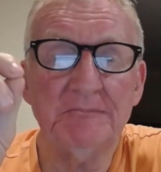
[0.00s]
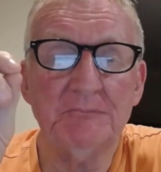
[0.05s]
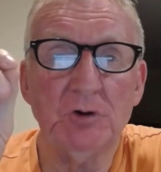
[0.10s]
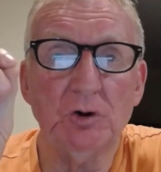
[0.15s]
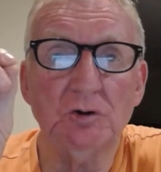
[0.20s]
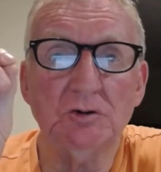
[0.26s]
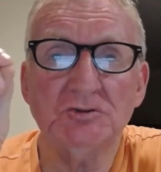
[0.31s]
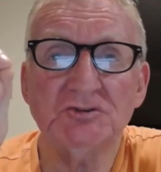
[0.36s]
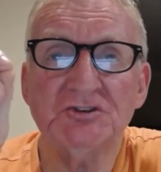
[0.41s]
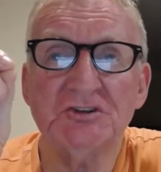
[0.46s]

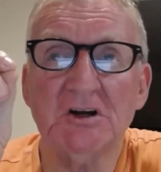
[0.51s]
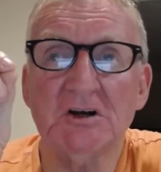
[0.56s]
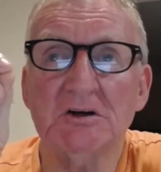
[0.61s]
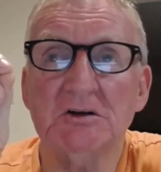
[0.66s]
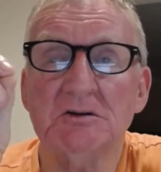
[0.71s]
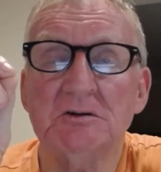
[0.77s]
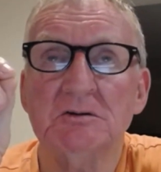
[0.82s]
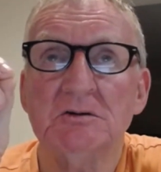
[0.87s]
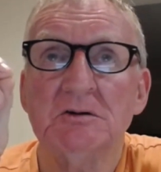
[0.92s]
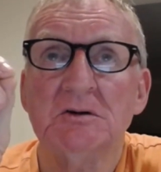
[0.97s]

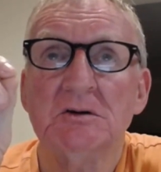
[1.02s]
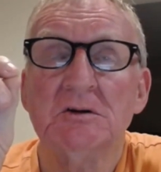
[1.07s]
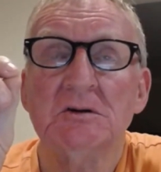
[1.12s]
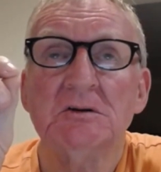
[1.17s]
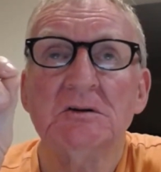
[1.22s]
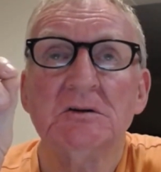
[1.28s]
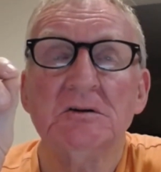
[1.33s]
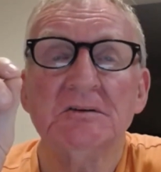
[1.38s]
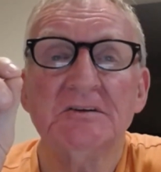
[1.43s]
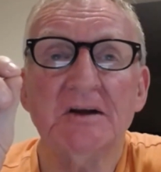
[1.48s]
Also,
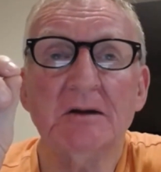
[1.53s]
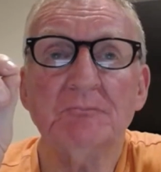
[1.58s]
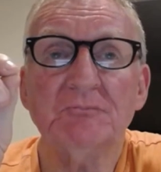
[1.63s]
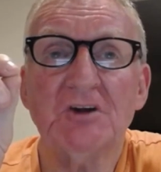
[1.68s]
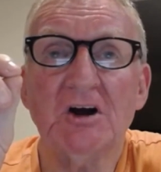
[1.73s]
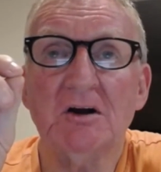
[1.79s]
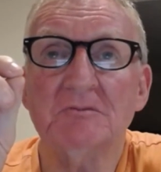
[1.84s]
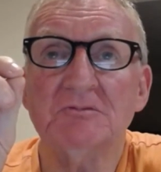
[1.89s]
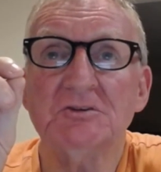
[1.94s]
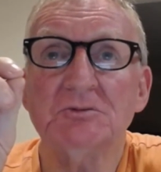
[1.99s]

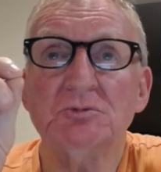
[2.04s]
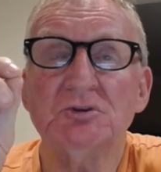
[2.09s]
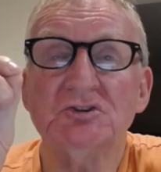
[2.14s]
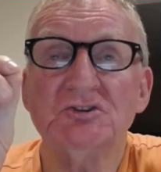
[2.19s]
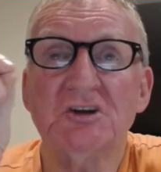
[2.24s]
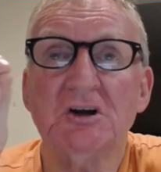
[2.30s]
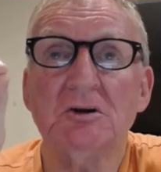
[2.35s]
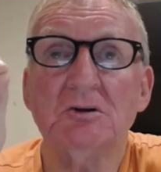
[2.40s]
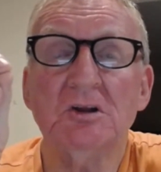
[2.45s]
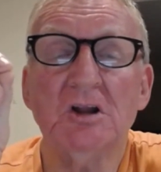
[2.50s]
sometimes it will
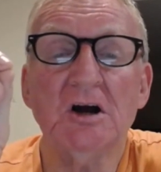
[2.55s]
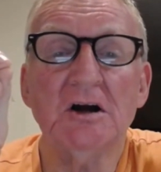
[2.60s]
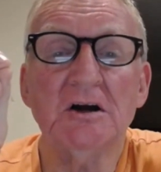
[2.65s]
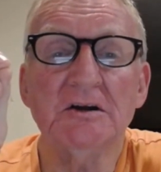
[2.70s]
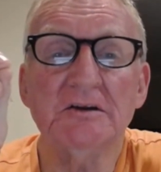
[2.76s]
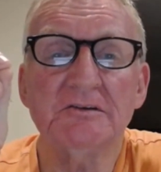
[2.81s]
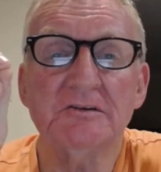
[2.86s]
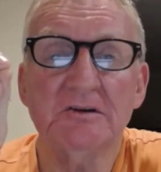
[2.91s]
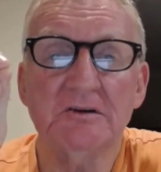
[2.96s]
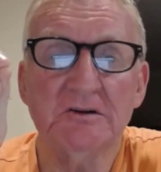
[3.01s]
tell
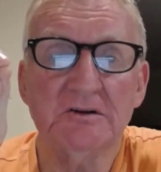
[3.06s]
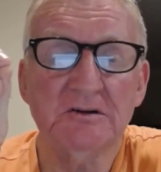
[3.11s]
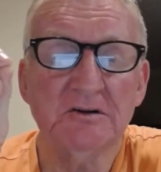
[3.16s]
lies.